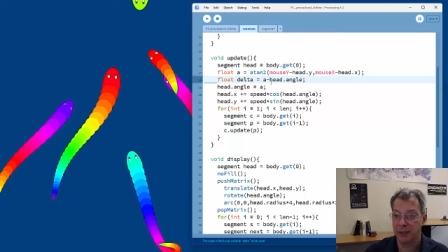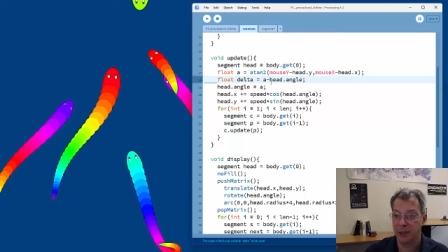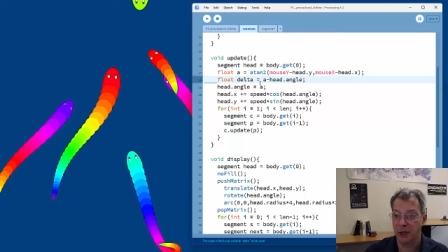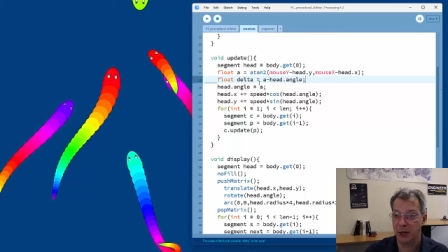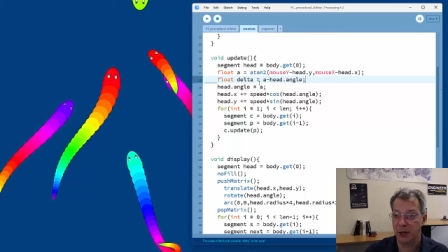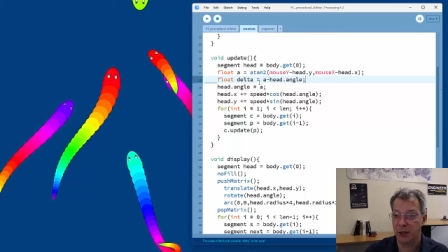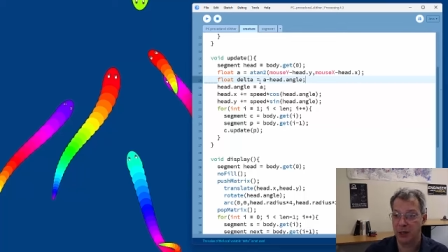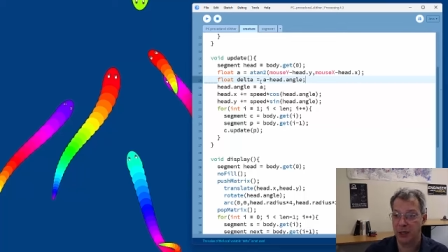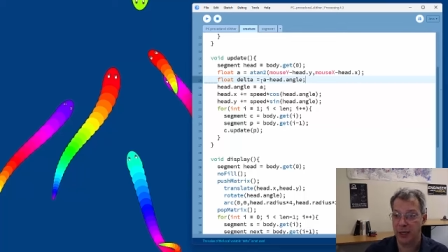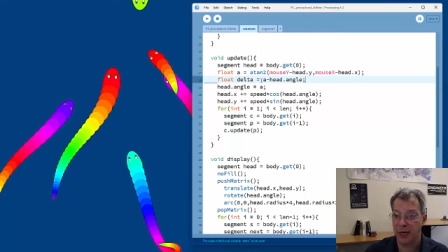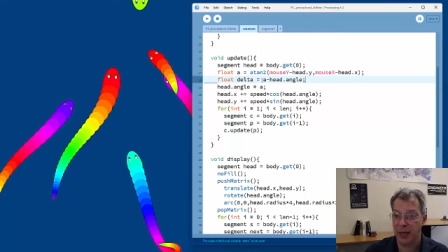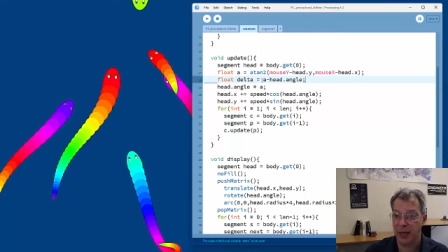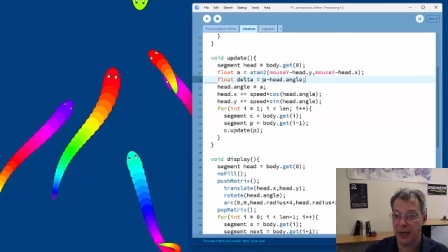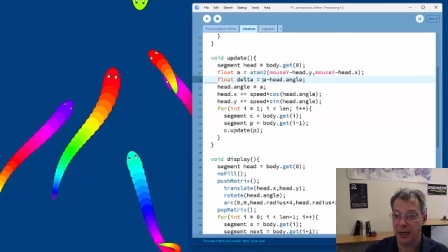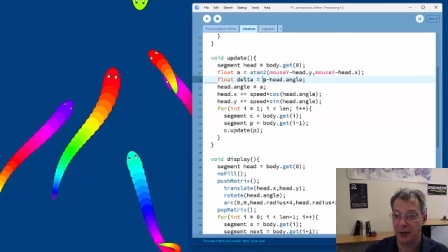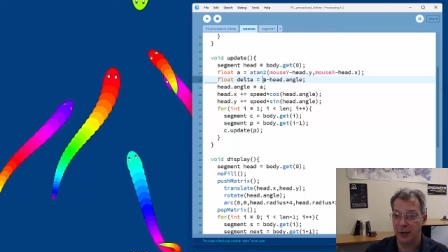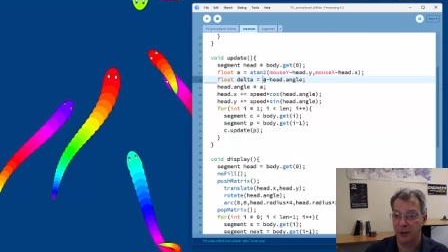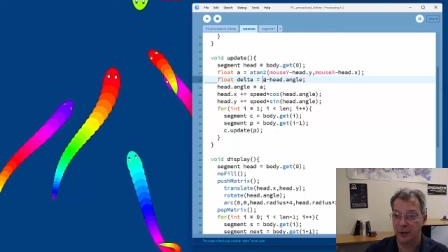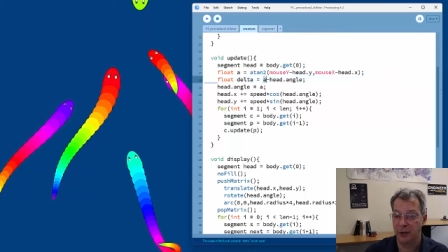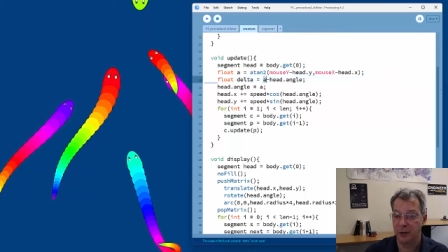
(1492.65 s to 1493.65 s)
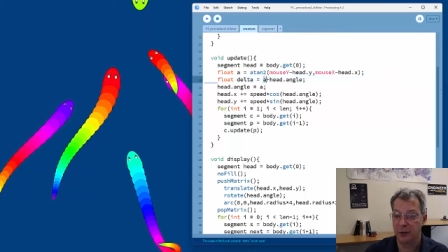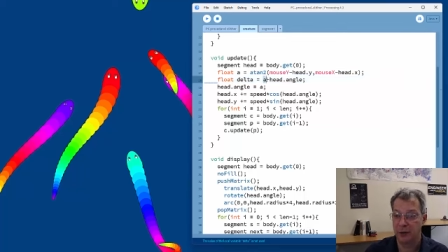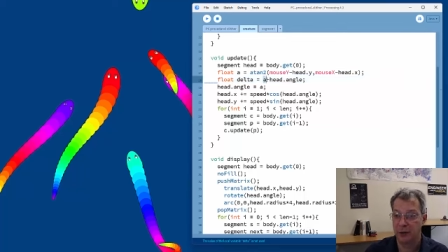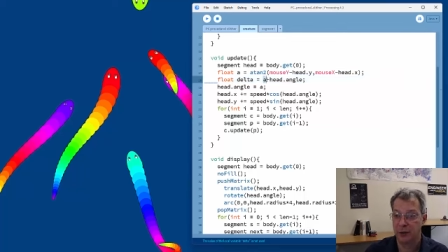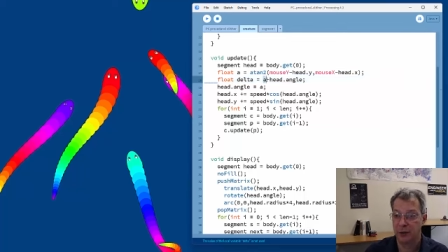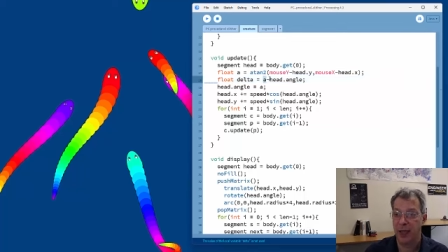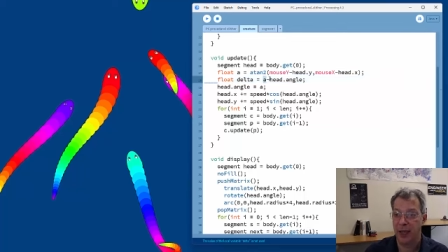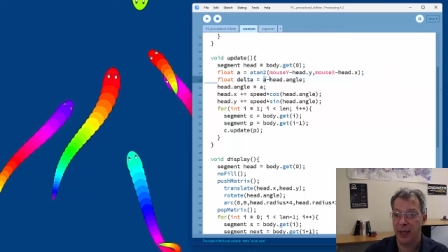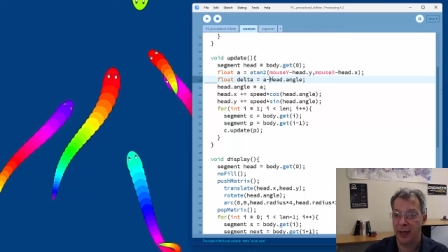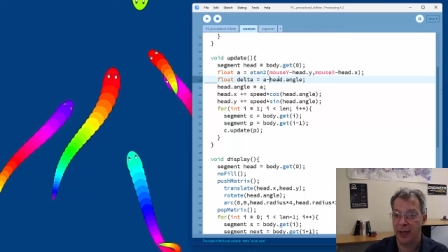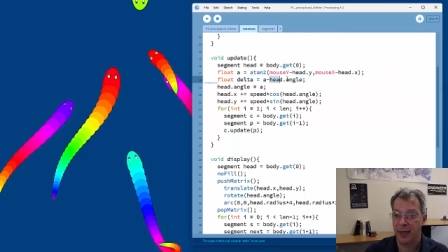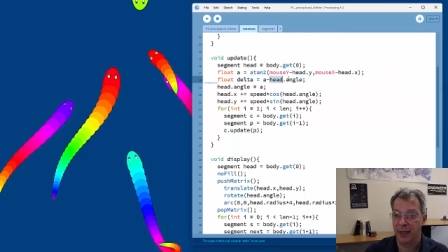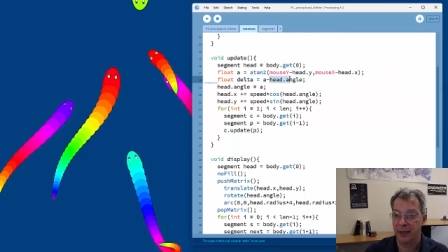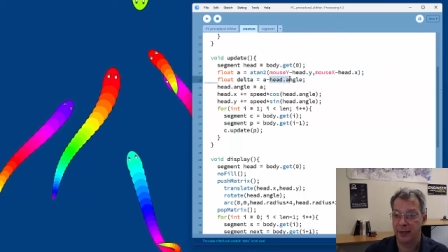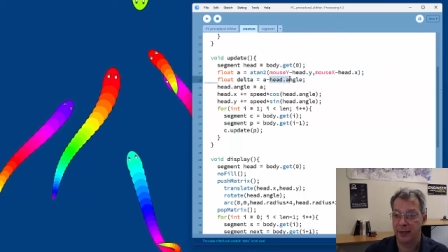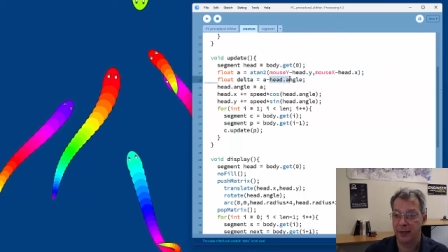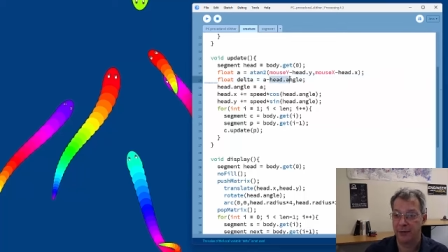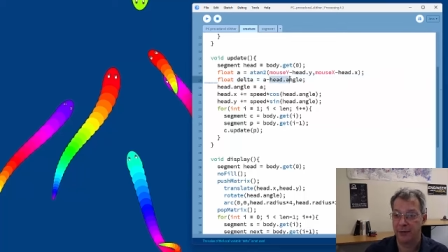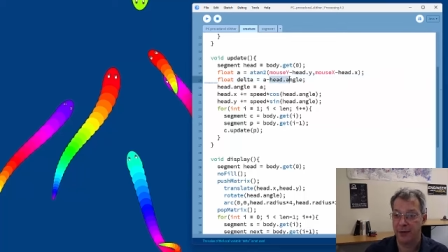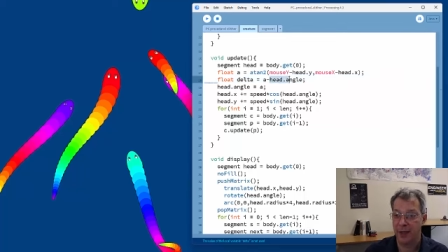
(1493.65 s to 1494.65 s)
target angle
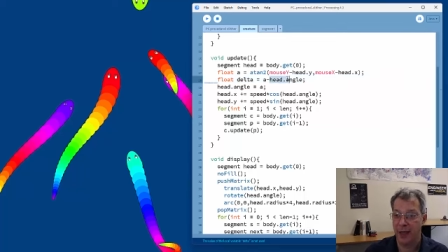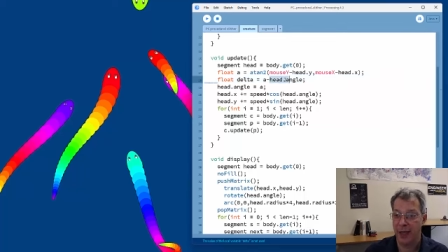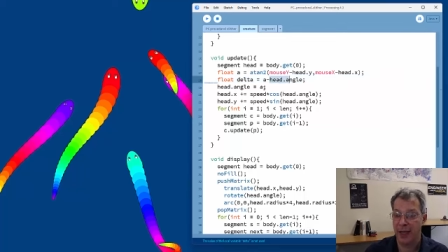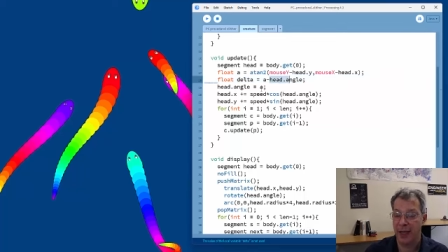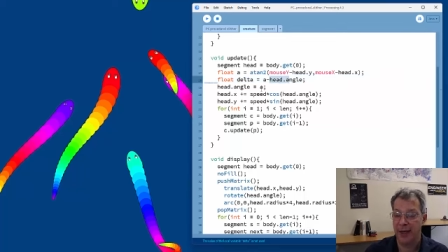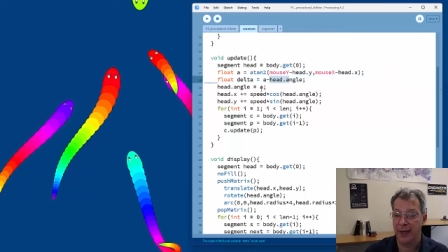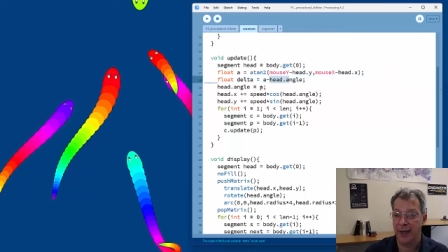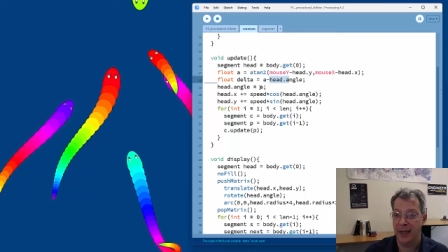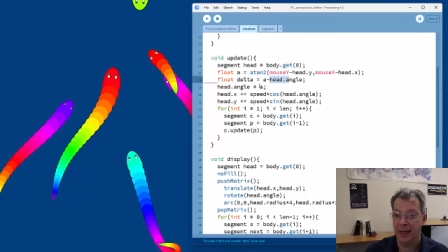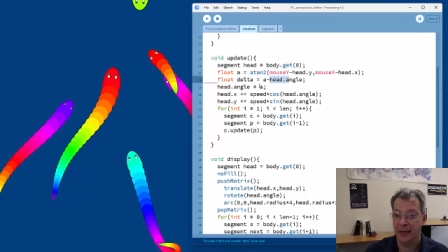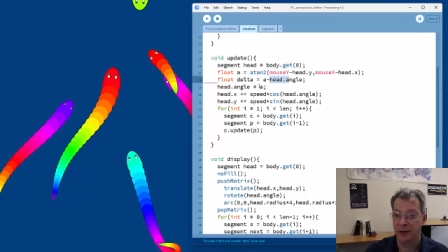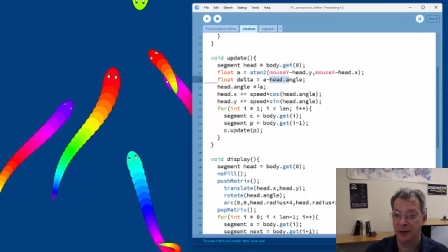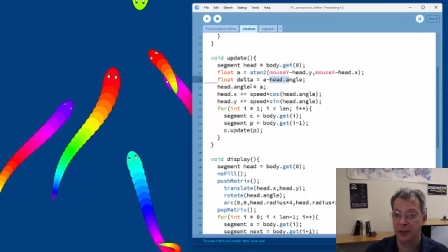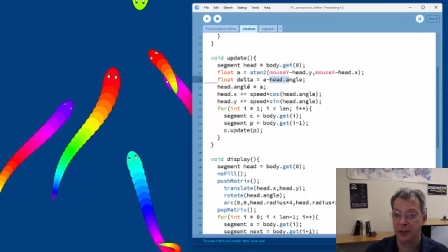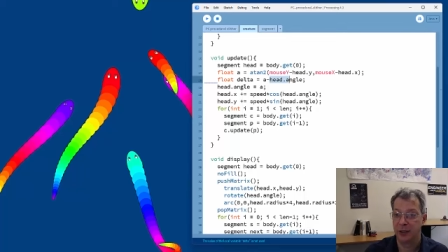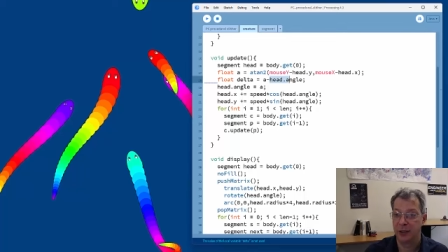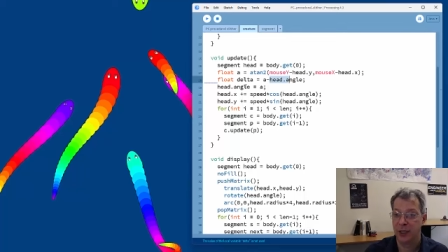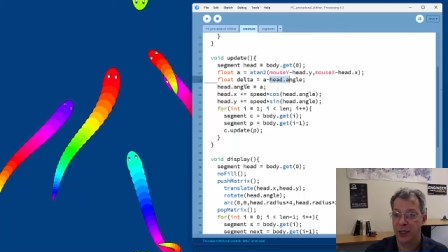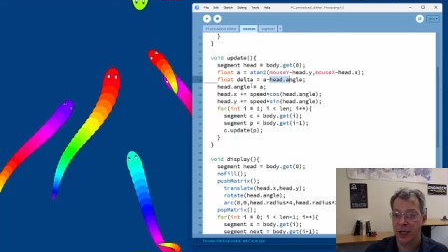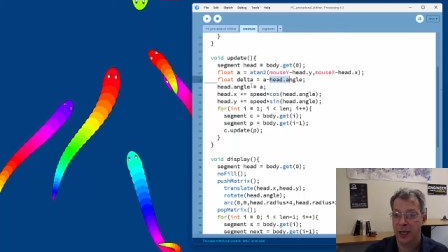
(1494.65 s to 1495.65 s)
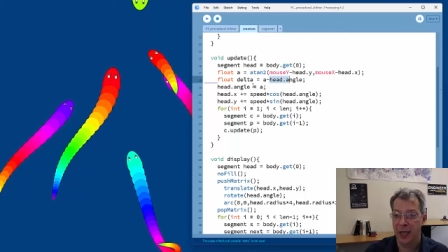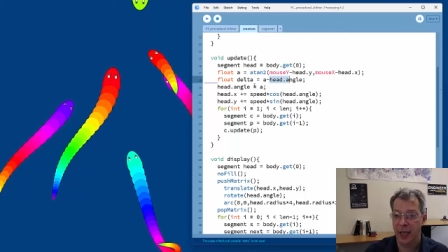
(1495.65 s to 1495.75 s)
and the head angle.